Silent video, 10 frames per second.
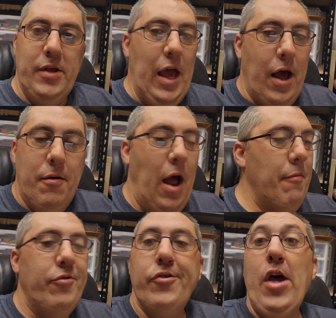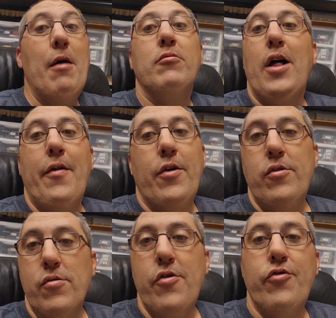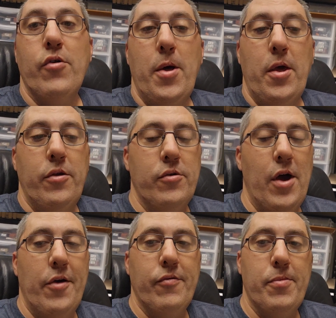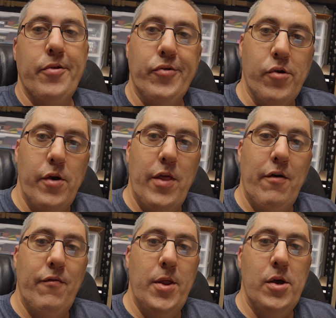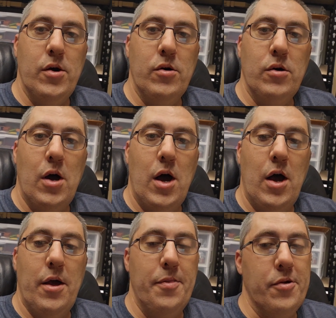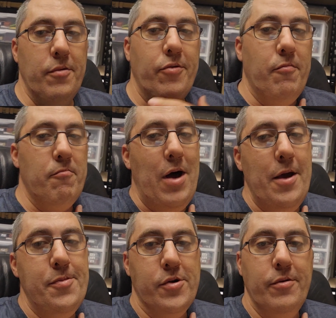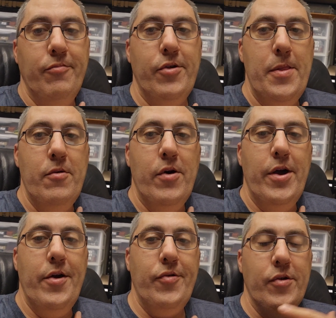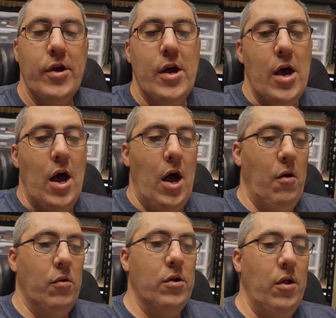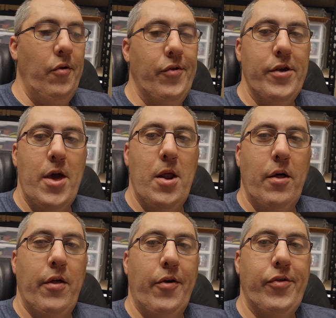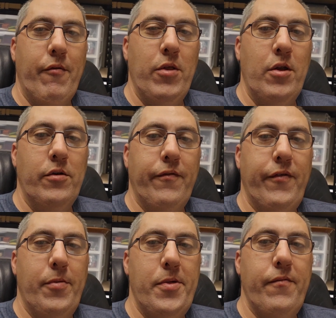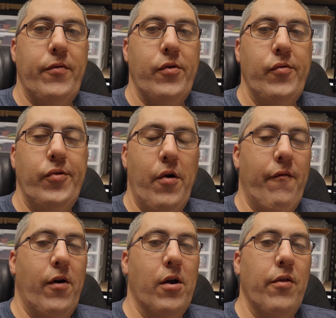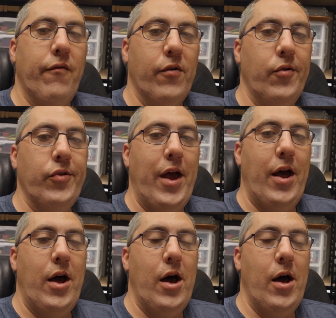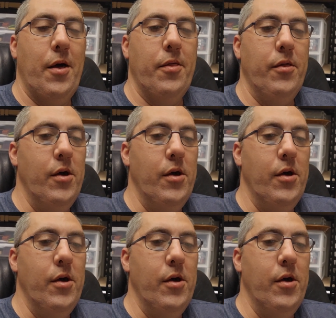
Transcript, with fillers: yeah, I'm just I'm glad that you enjoyed it. You guys have destroyed that video uh, in terms of my terms, anyways. Uh, we're closing in on like 750 views so far in the first uh,